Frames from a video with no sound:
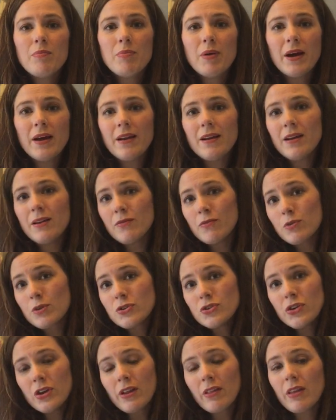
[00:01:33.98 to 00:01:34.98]
But
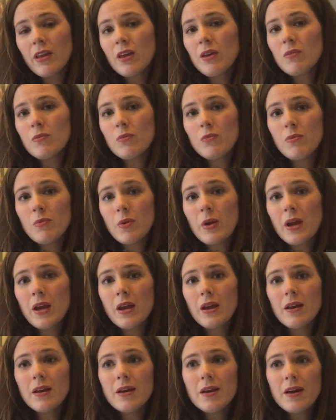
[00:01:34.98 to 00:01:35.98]
unfortunately,
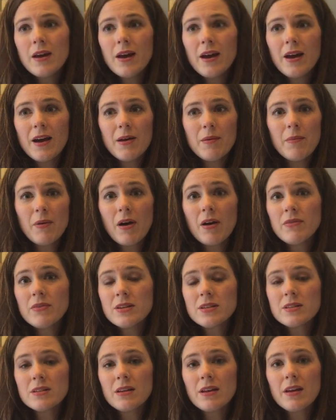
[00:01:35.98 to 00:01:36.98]
we
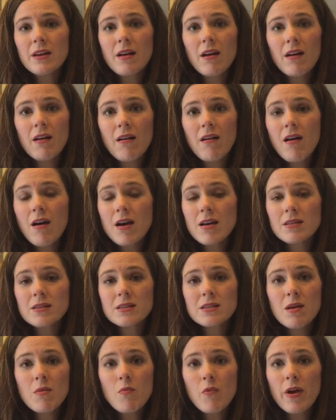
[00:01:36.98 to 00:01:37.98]
obviously got
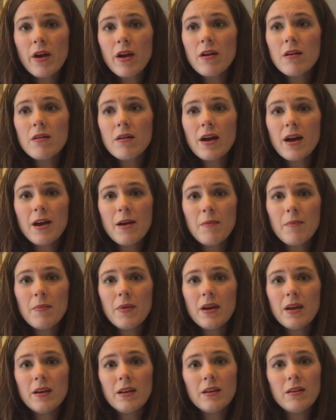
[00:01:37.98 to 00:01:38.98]
caught somewhere
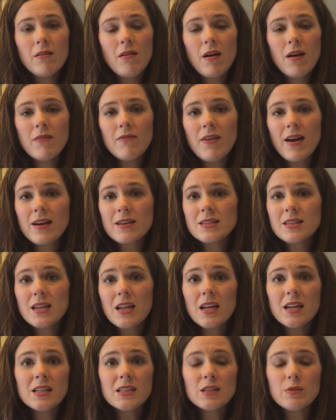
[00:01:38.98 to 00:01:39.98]
in a
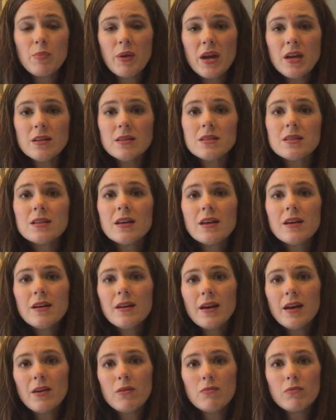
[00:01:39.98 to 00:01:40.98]
non-vaccinated space,
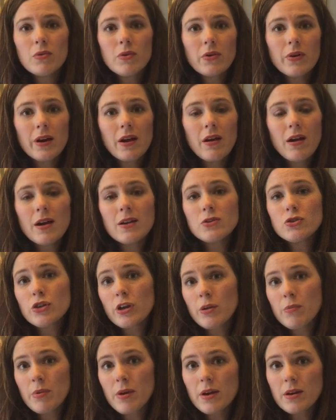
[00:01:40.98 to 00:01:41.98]
and Rory got
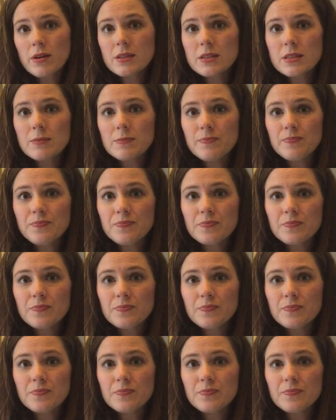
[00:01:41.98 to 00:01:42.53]
chickenpox.